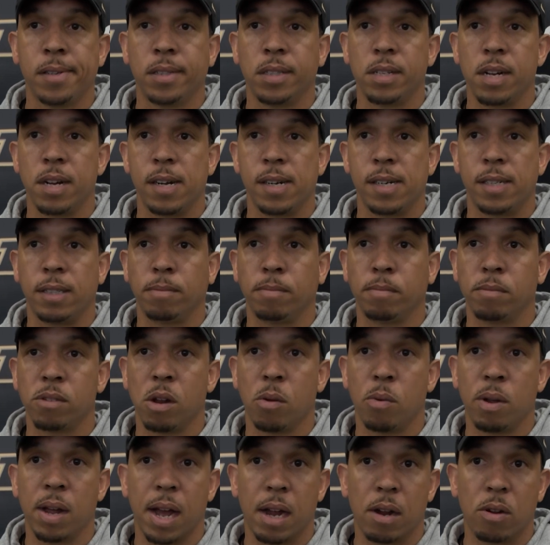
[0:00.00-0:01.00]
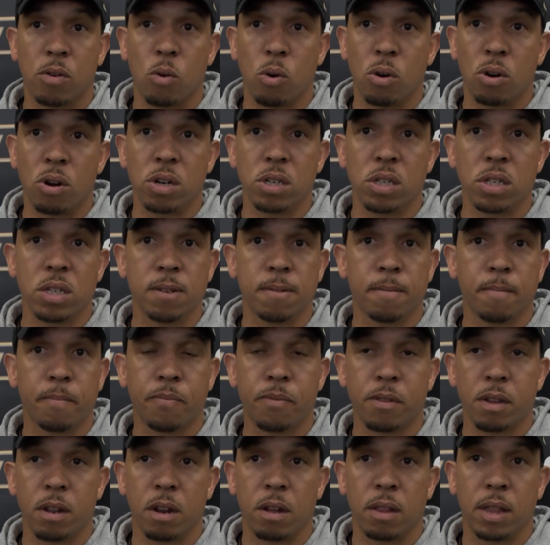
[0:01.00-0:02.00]
You know, we got corners,
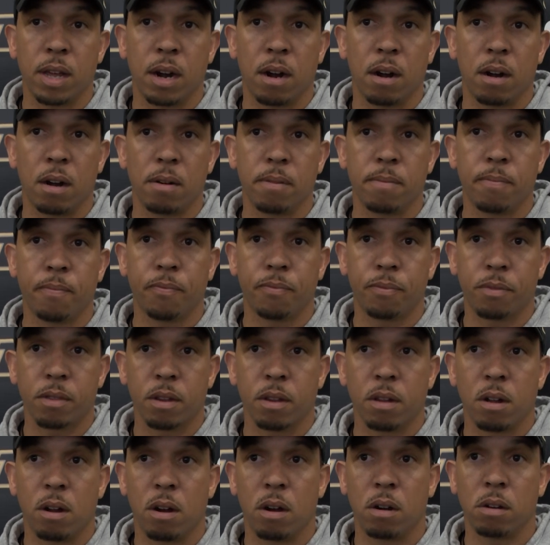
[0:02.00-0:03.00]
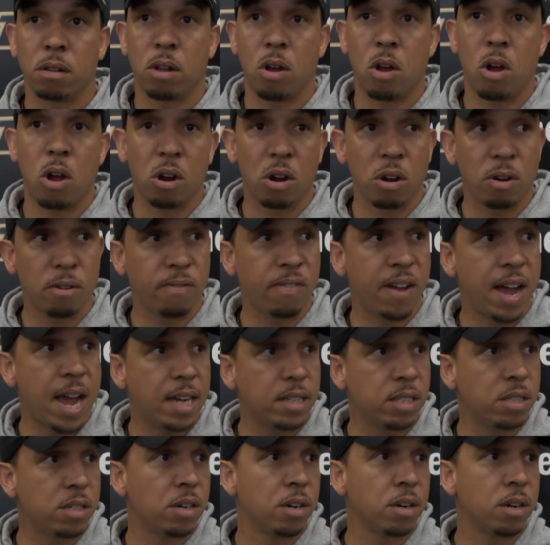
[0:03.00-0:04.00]
you know, that are longer,
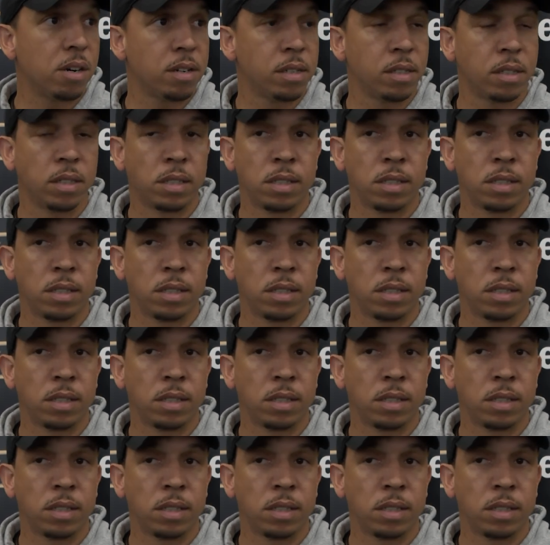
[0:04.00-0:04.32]
faster,